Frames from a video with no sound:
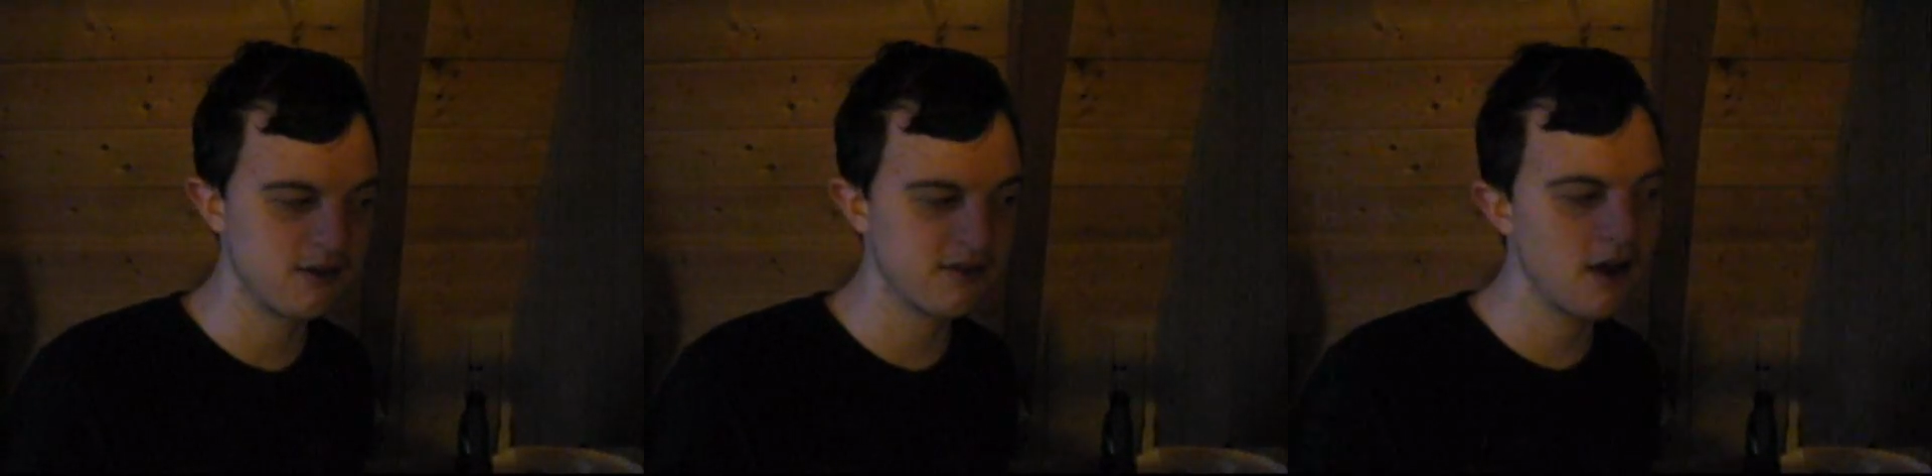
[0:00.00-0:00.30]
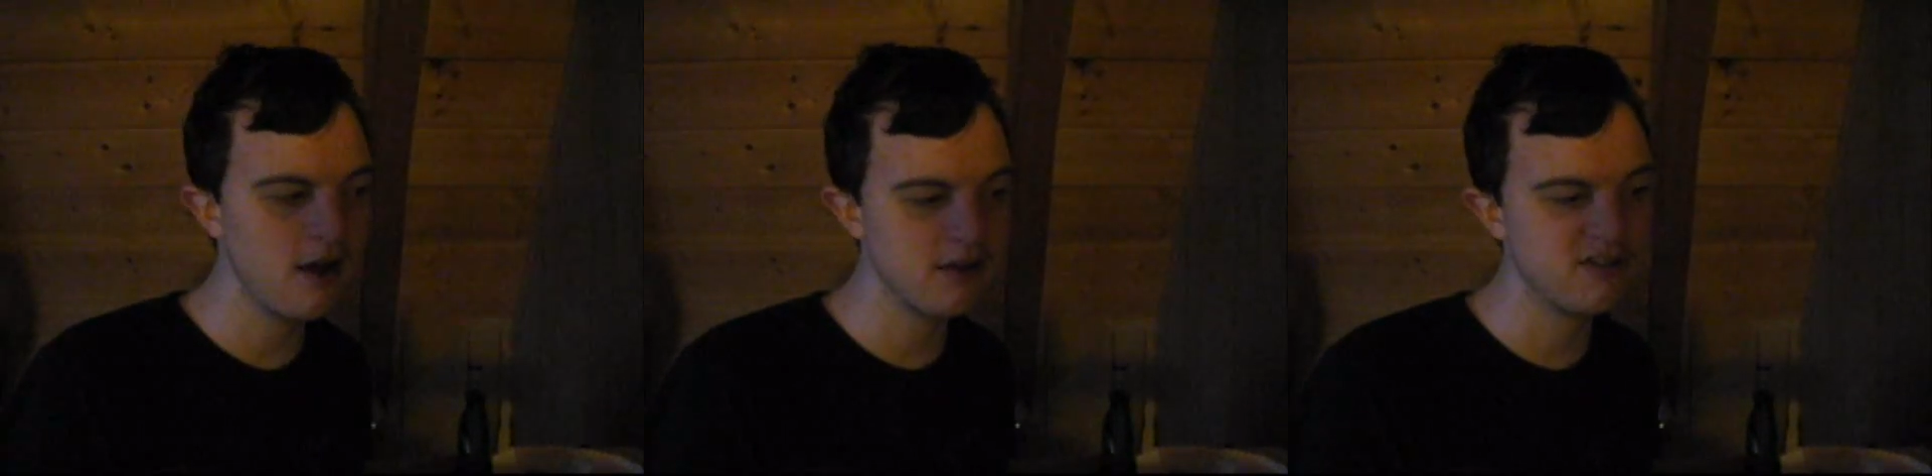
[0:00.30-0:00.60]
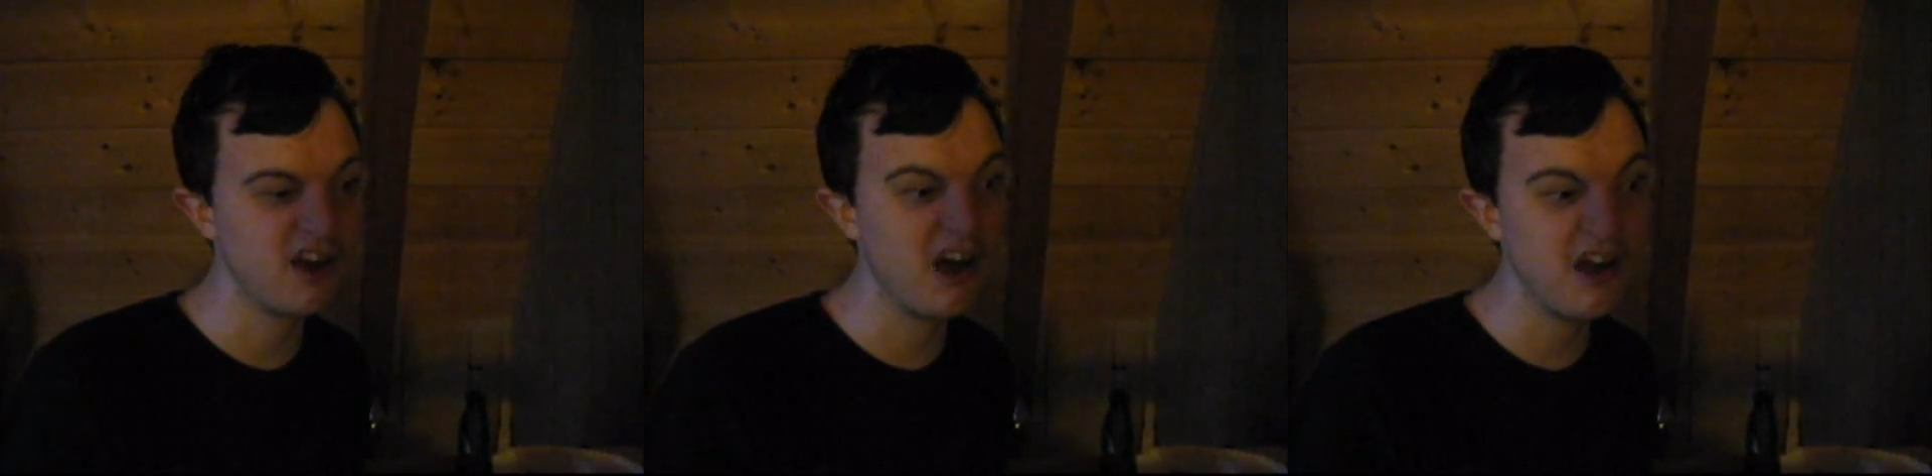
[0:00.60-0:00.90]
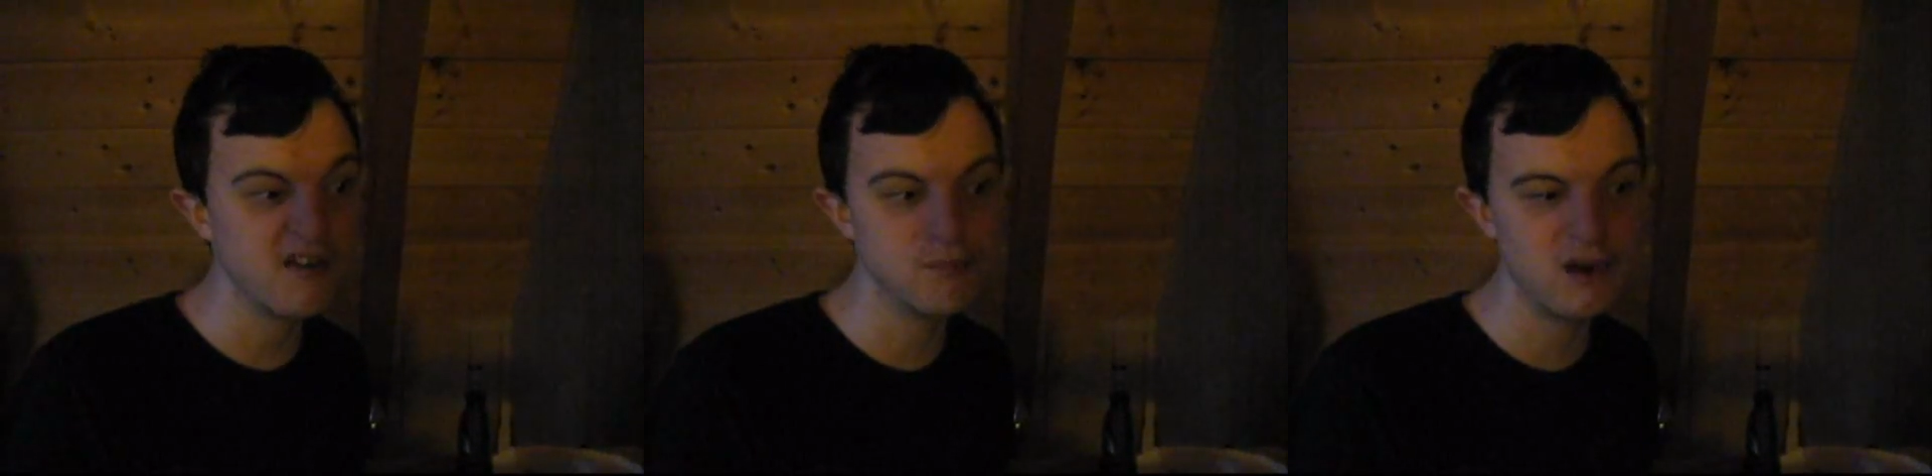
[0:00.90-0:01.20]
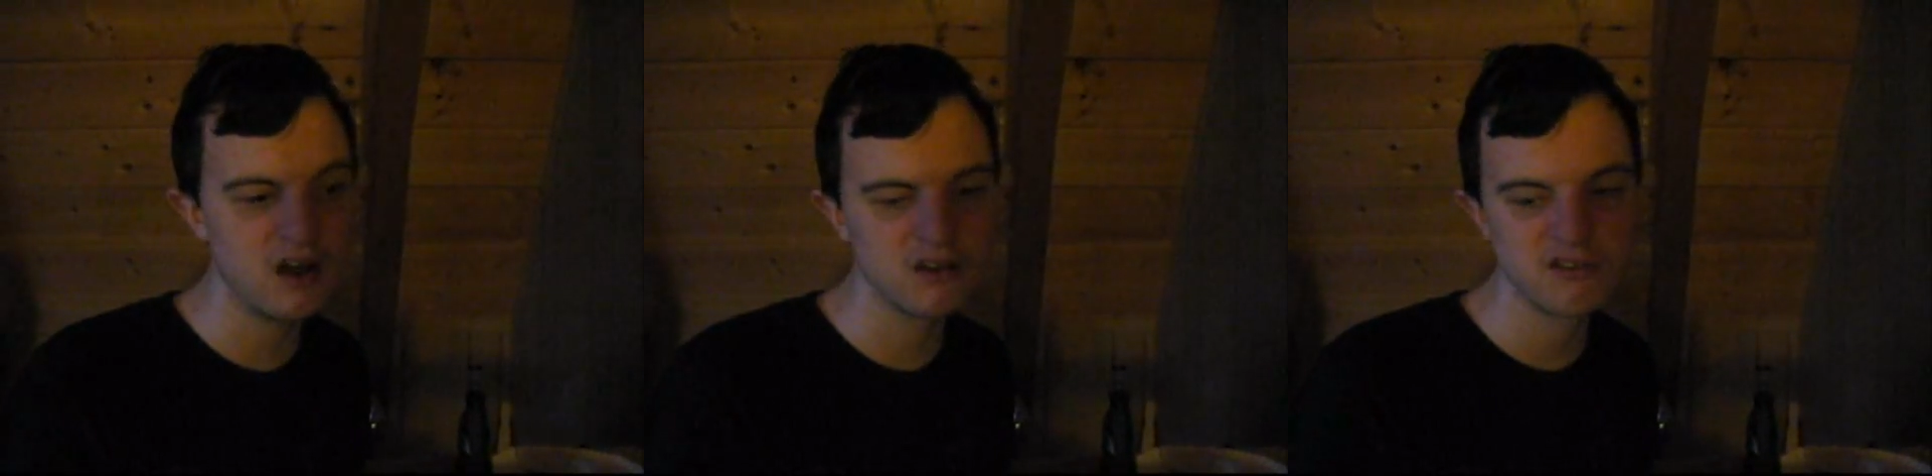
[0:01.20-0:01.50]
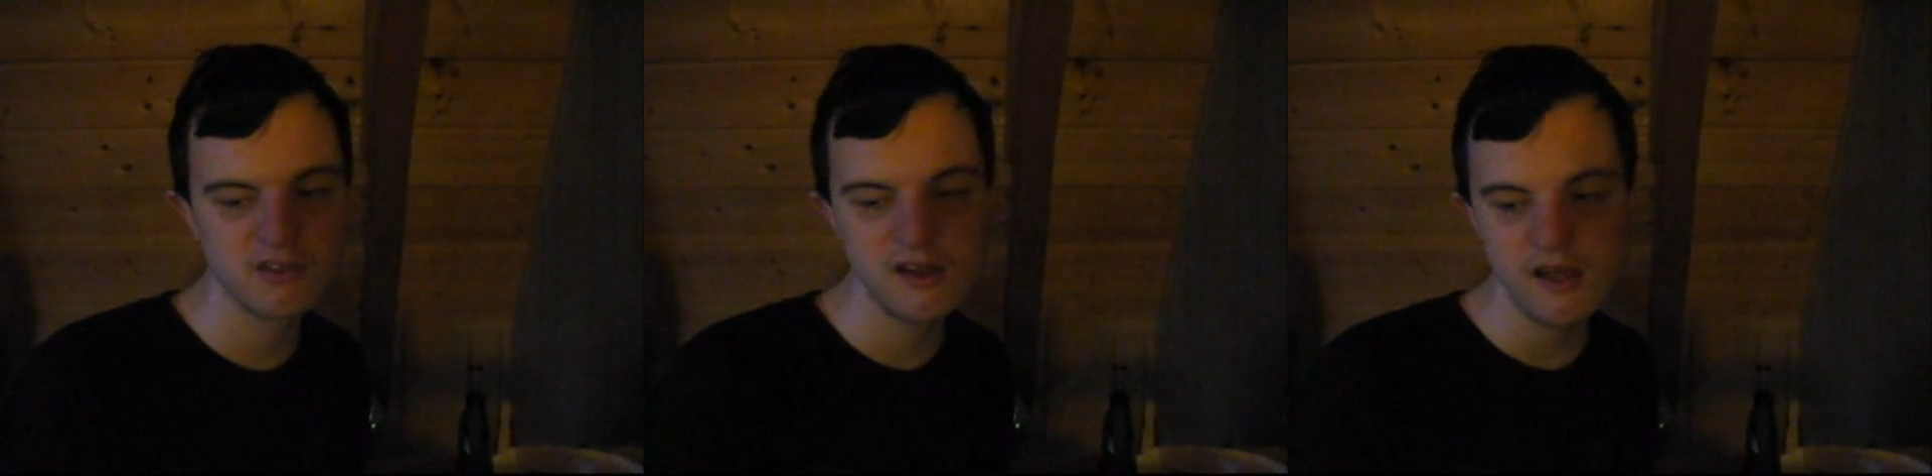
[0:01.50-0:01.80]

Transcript: It's got a ton of bugs.